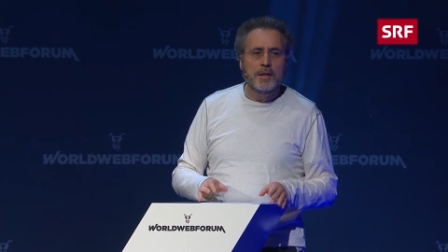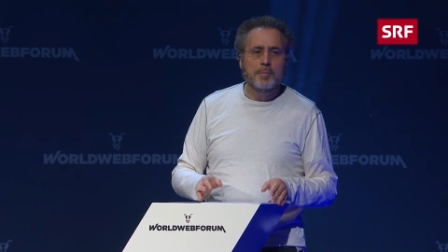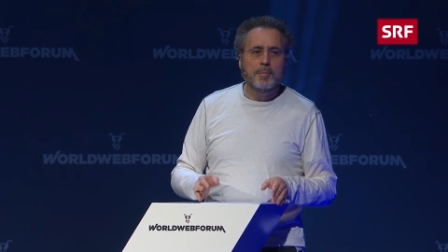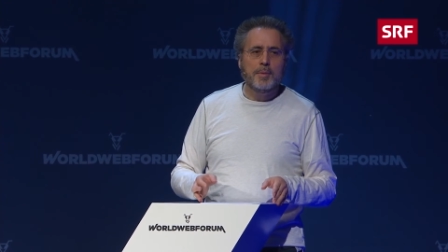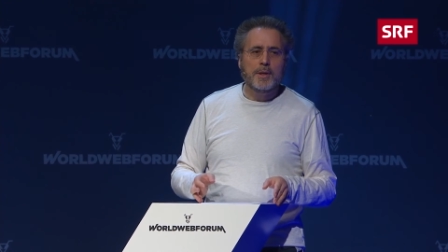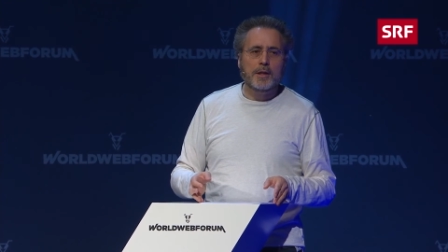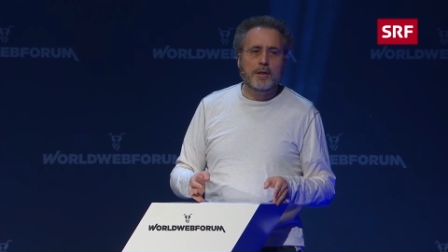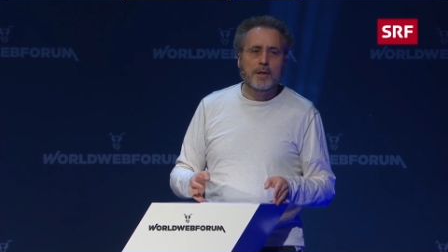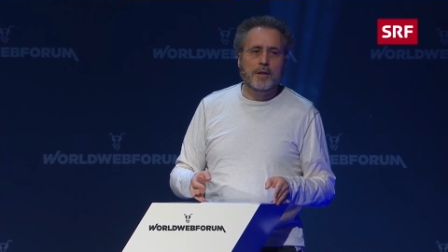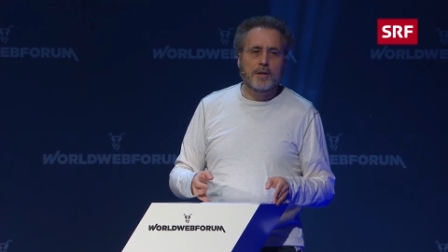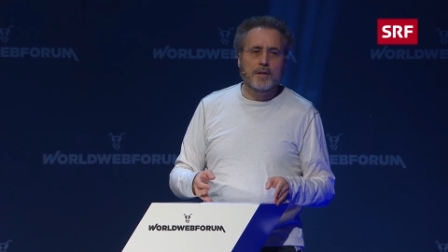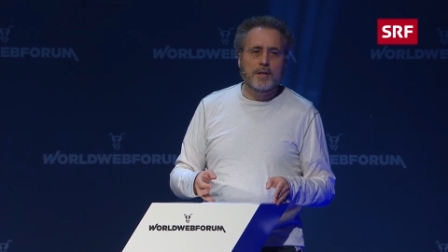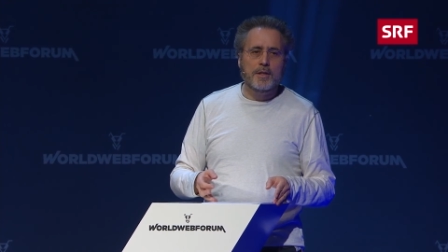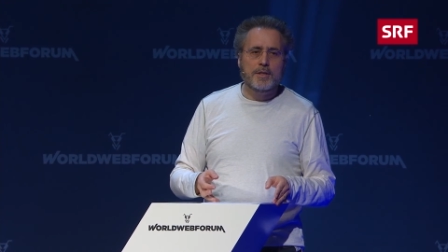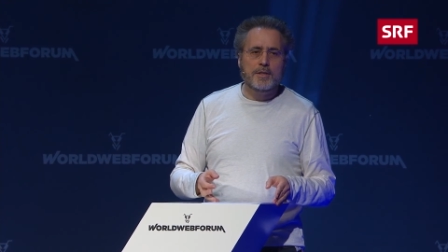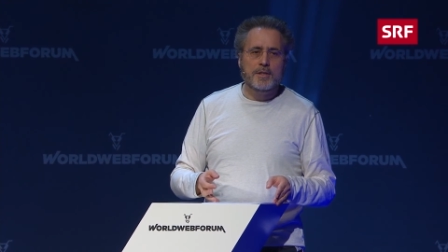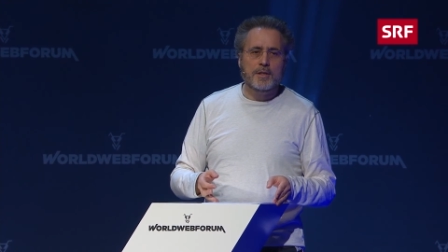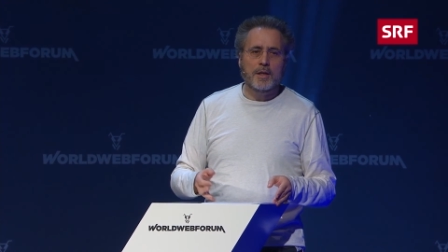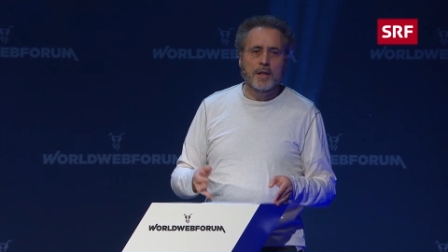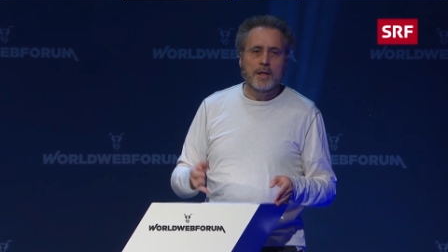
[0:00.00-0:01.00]

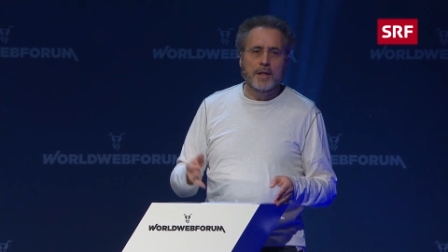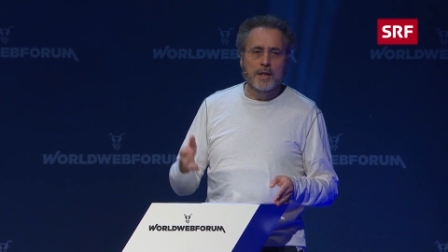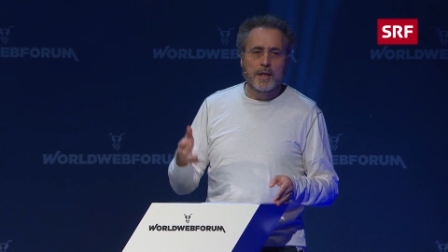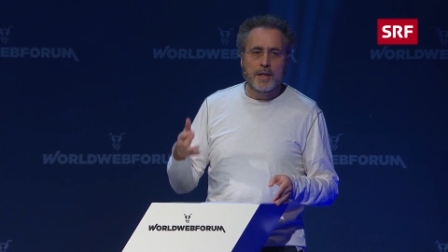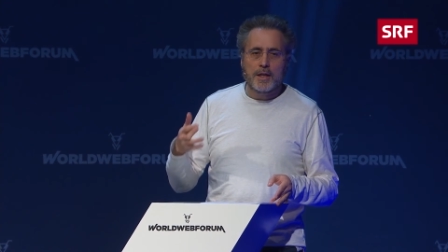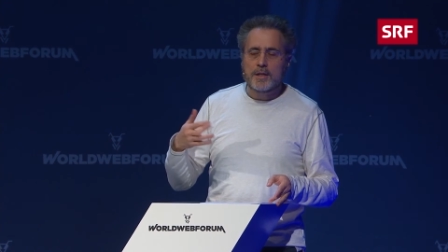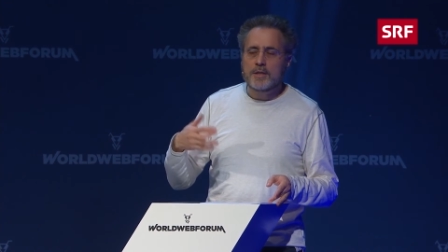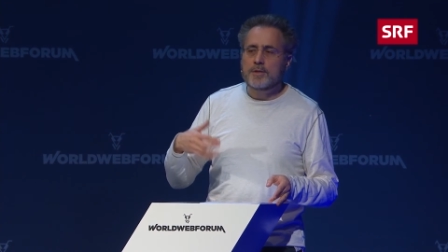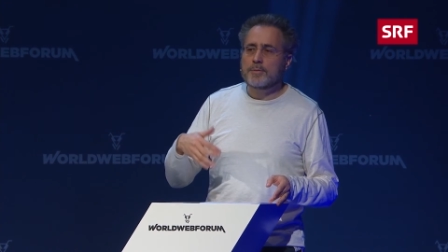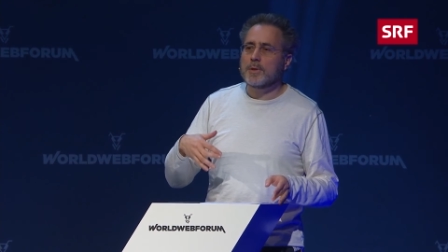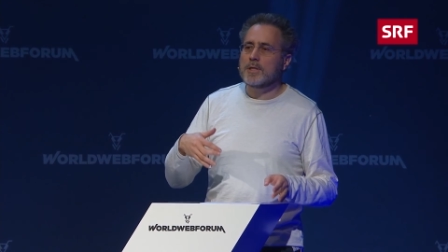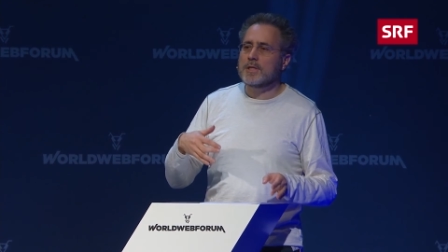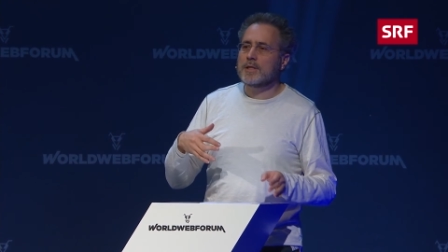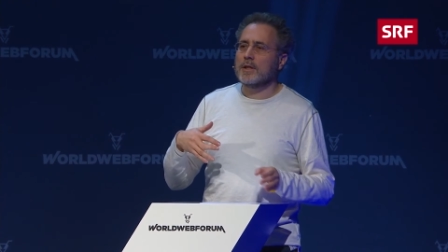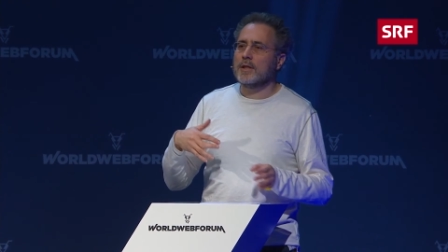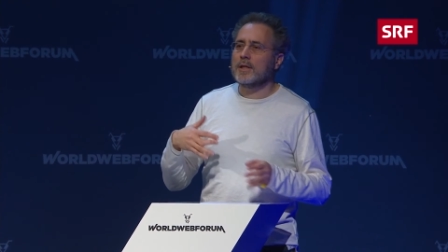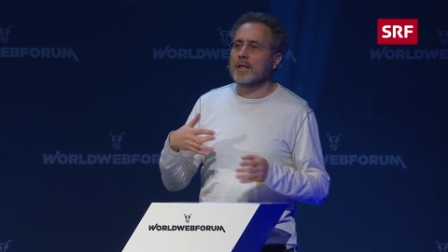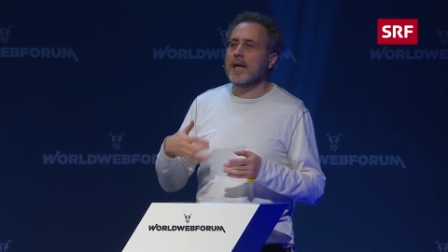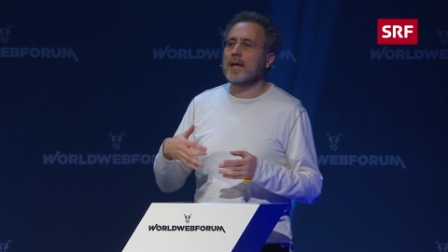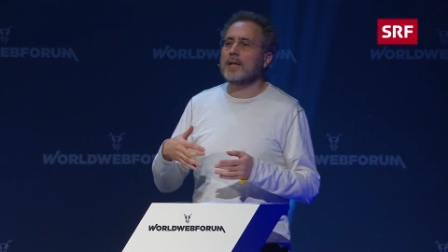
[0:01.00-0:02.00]
Because in
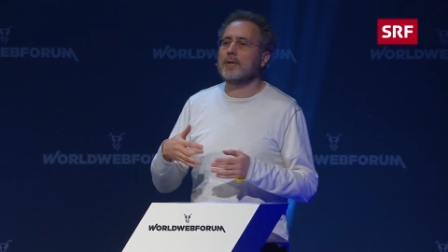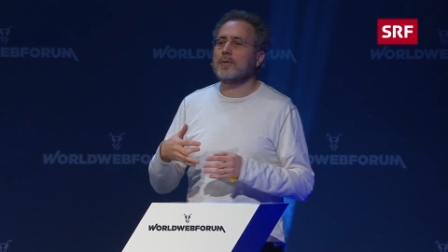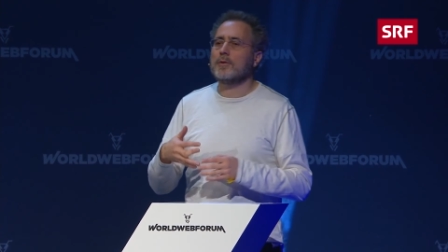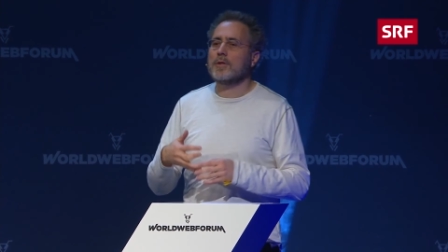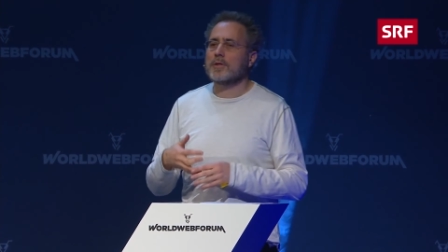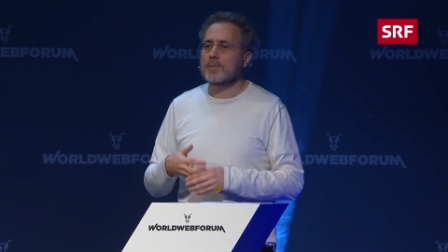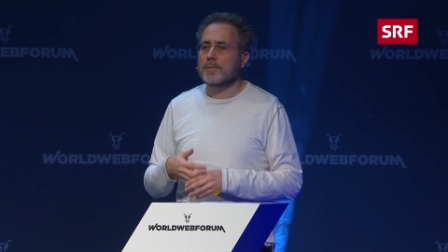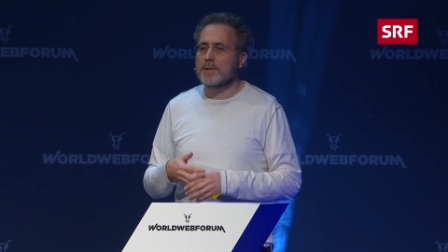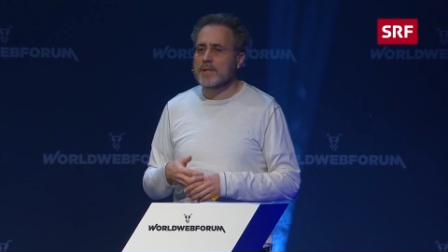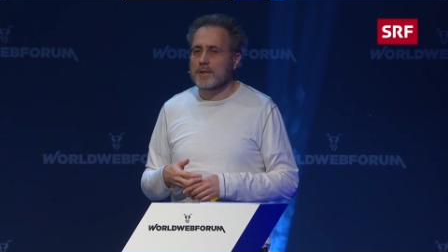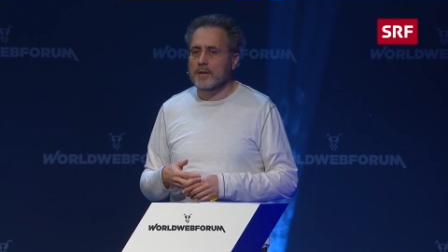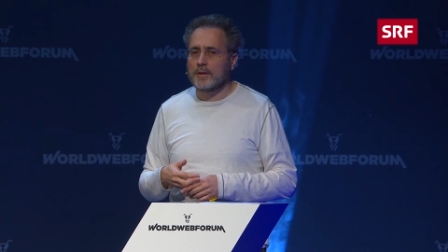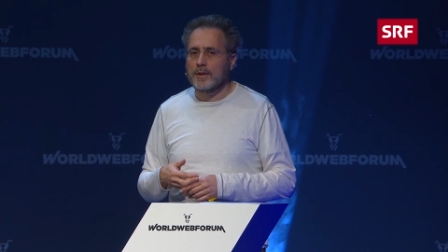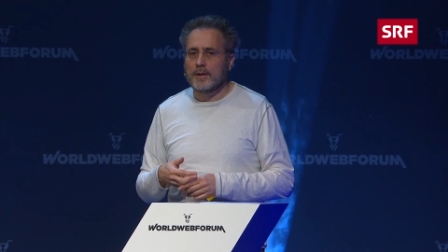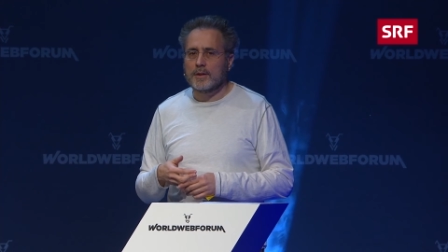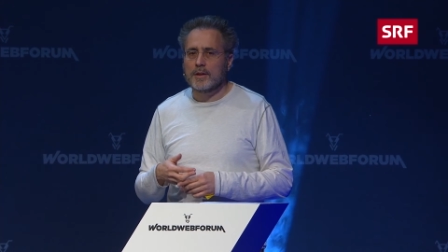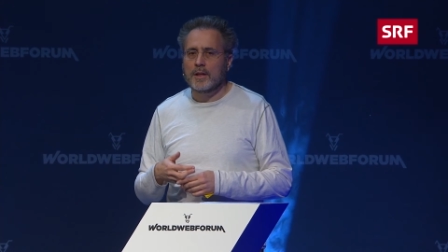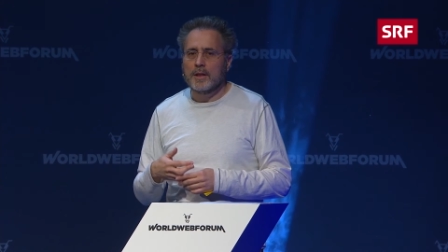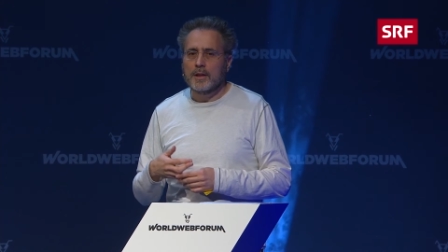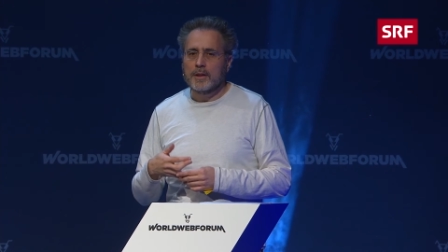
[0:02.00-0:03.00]
Switzerland, at Google
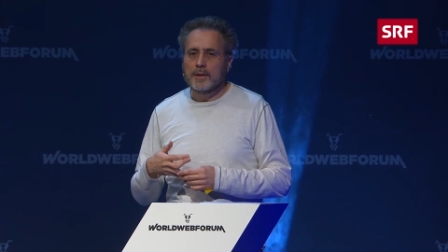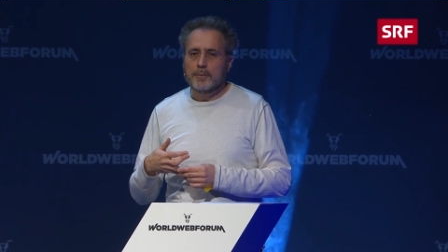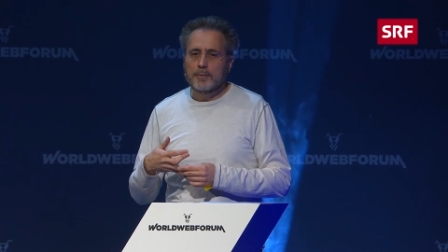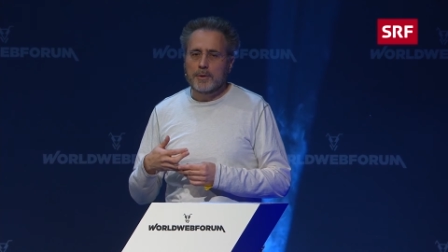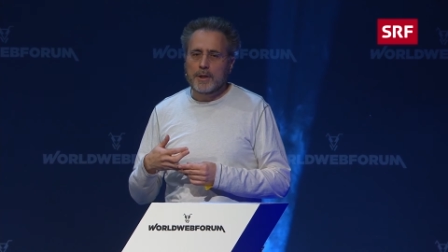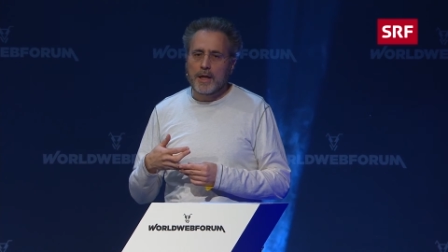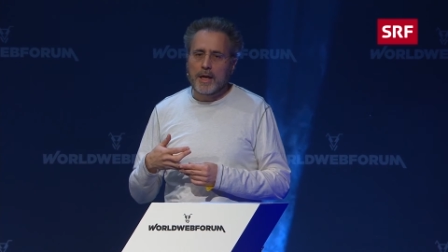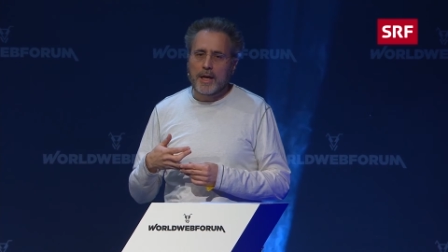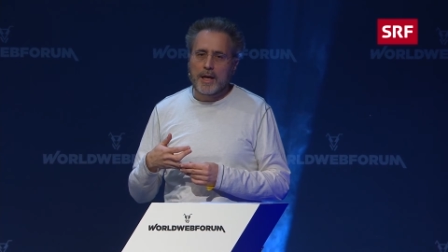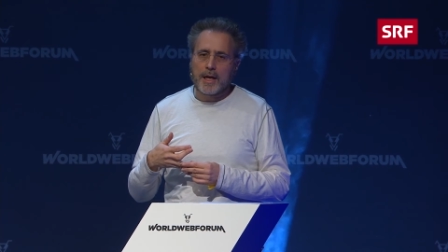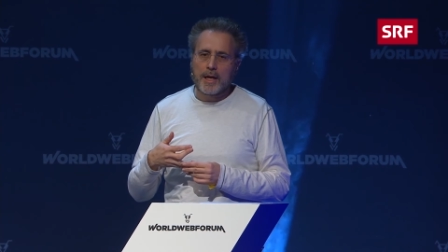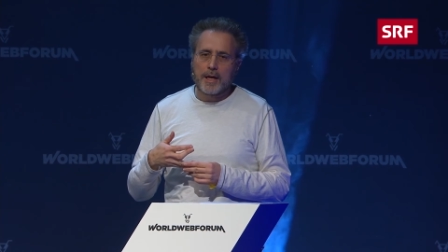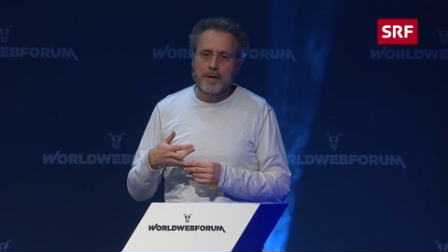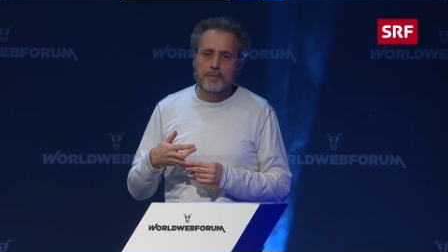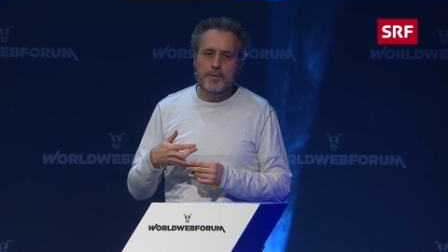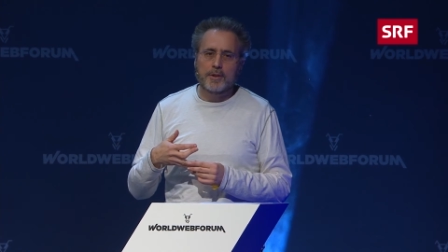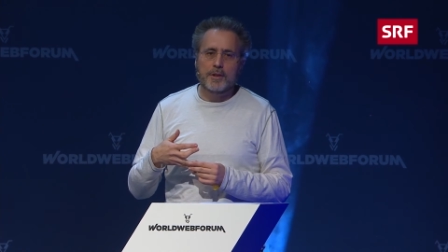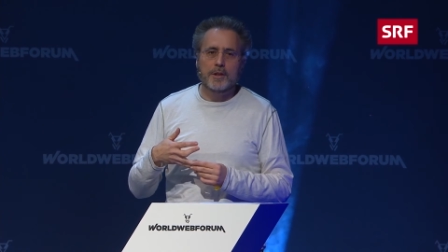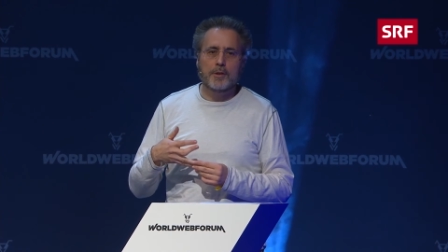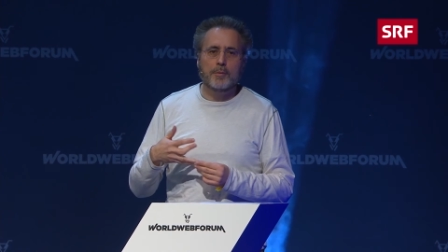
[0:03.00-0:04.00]
Switzerland, we
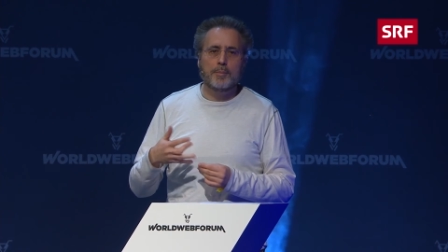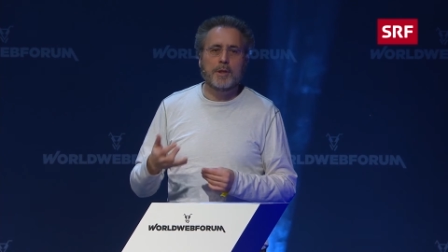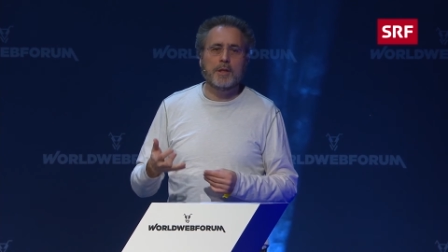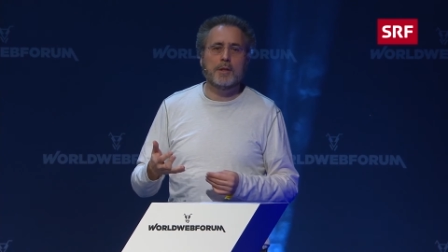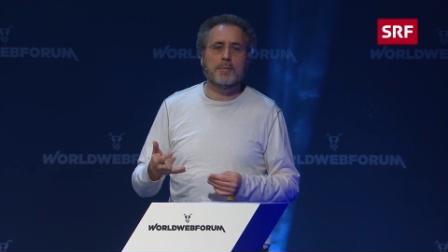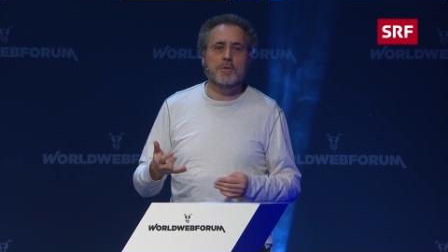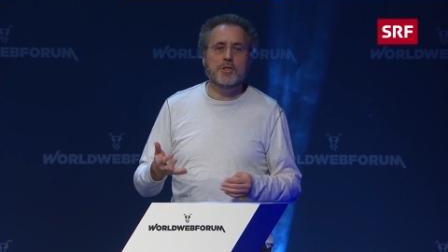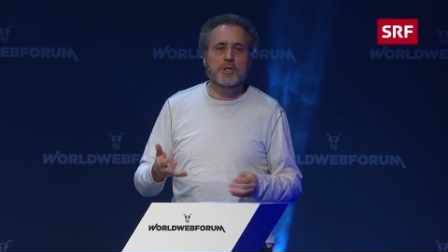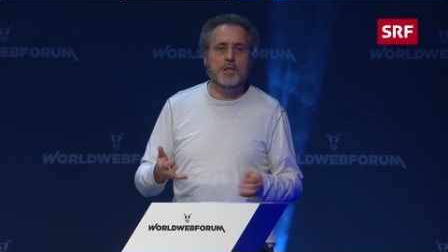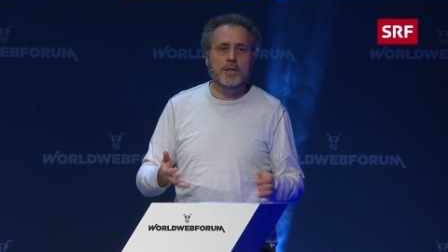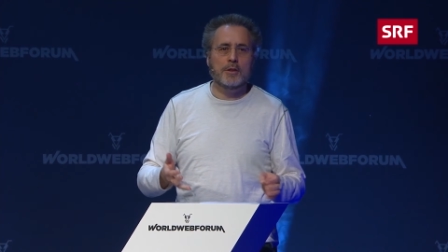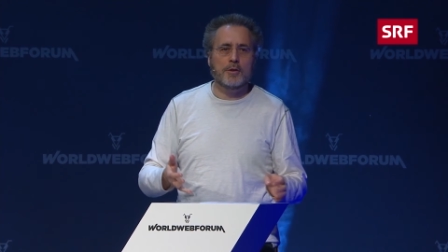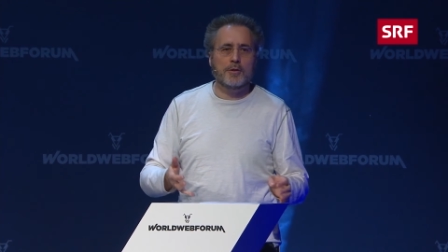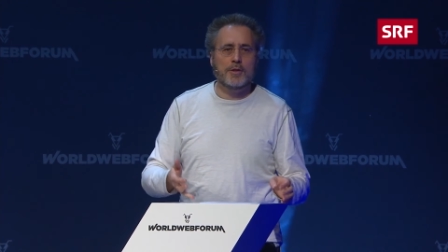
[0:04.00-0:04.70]
have the European Machine